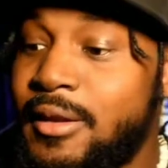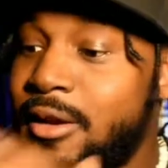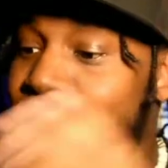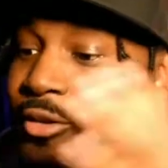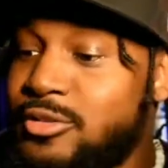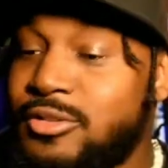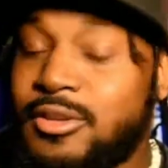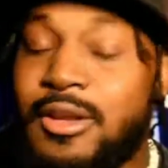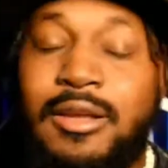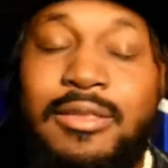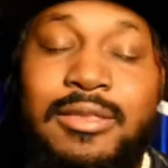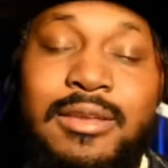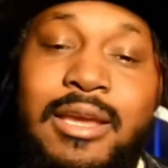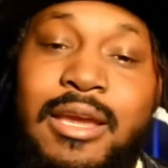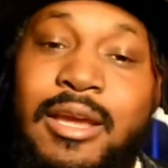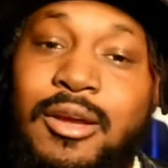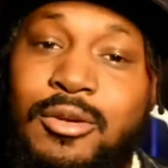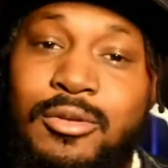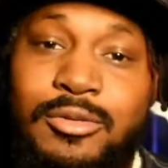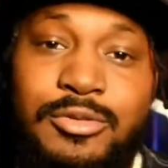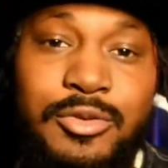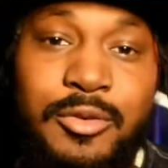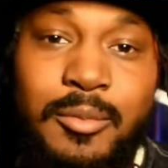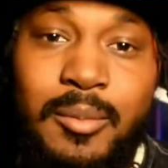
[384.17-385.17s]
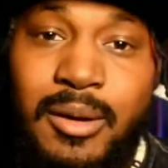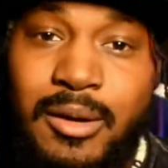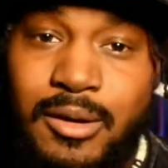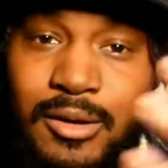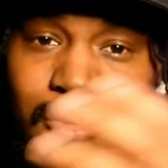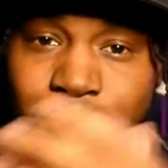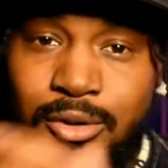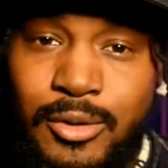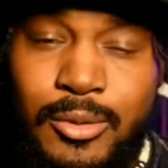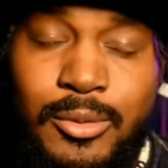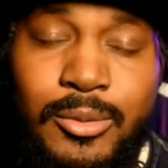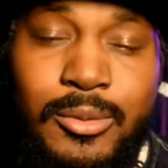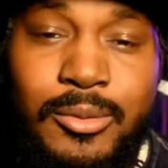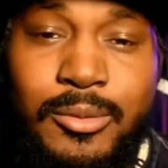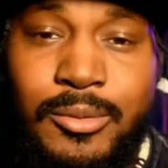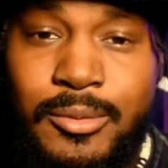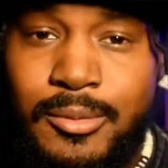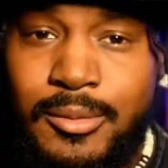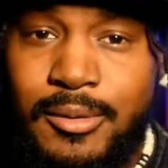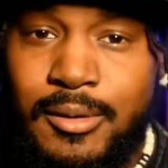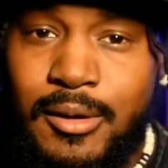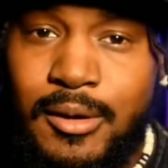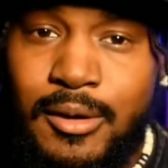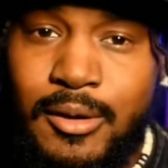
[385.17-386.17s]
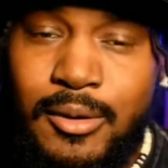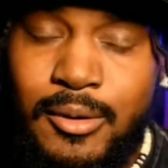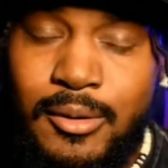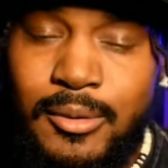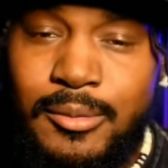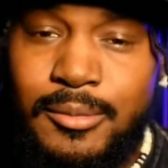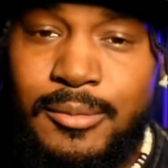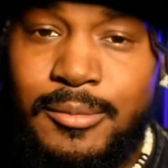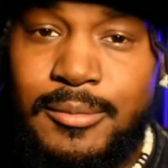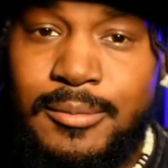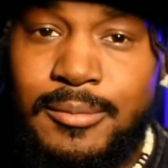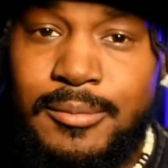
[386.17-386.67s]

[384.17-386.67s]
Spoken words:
There's nothing else for me to do, you know,